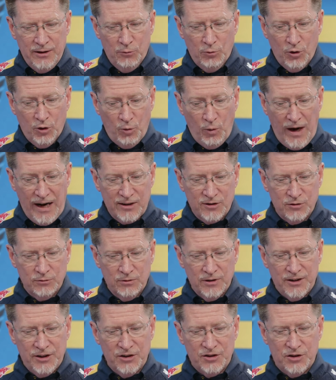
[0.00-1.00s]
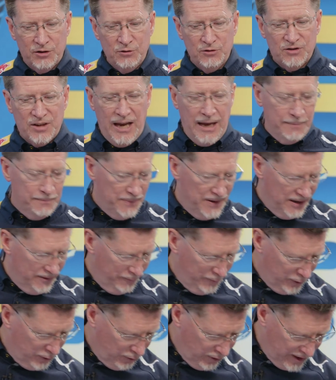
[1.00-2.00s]
there were gradual issues
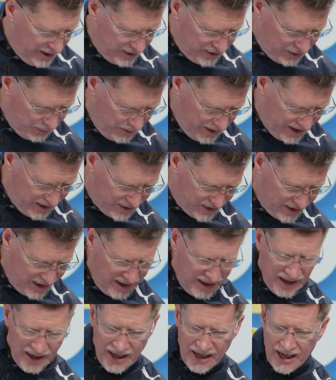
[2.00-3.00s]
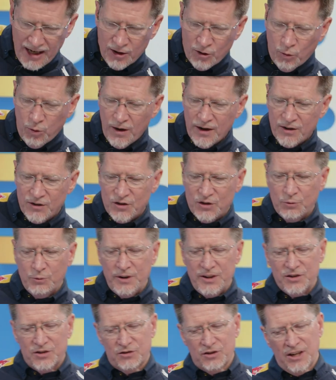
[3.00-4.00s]
happening for Credit Suisse. And Credit
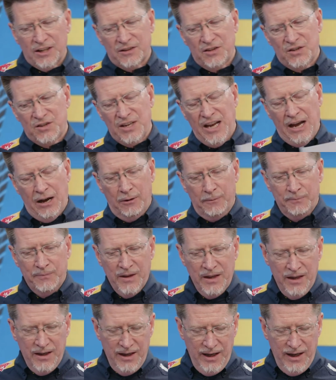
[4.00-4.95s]
Suisse, check this out.